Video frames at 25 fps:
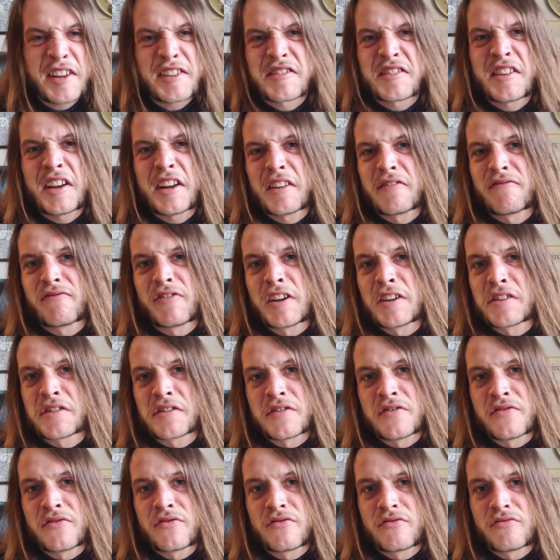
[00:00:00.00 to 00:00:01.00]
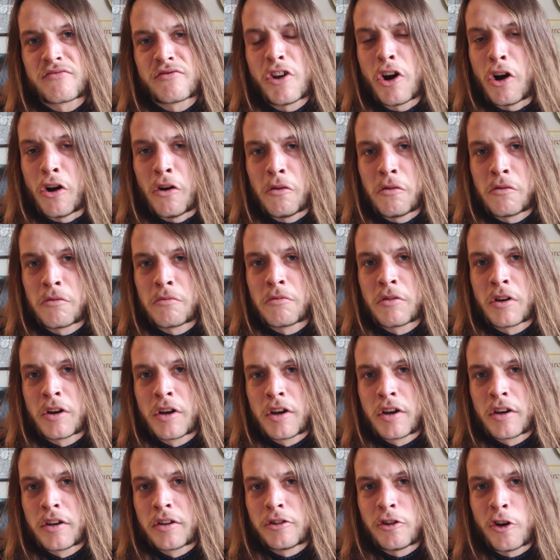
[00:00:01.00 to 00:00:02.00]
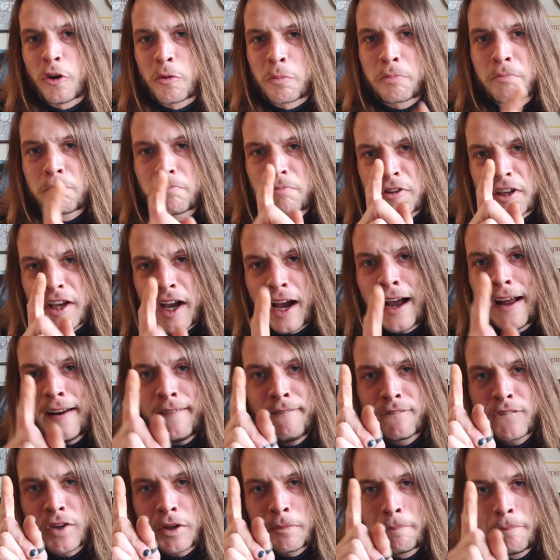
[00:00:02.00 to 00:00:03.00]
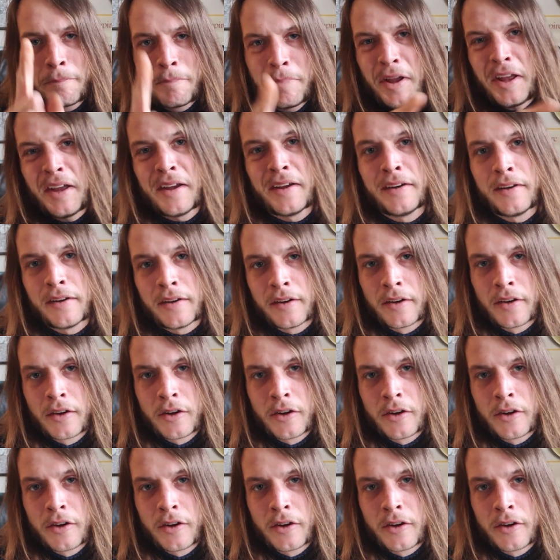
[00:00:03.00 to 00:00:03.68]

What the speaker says: that's not invasive. No, God forbid